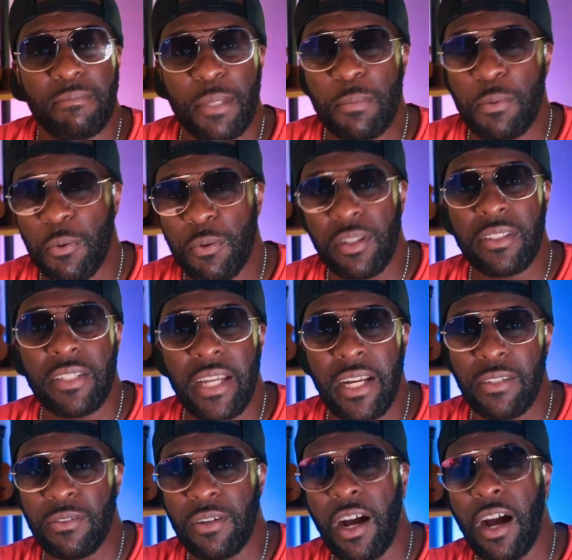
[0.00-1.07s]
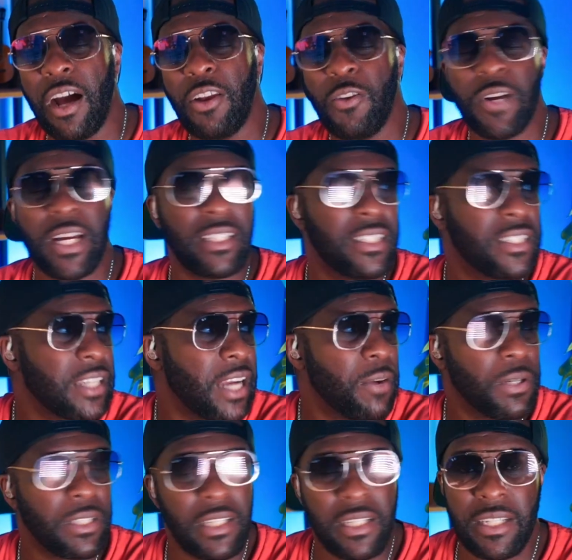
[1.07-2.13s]
people will tell you, ah, look at this guy,
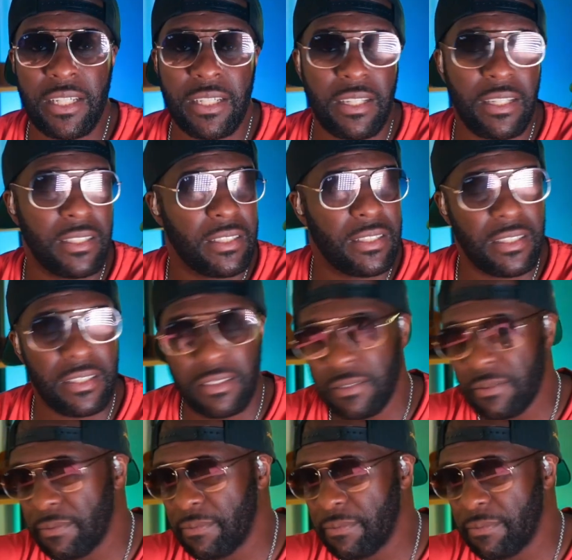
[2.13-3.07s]
what they did. Listen,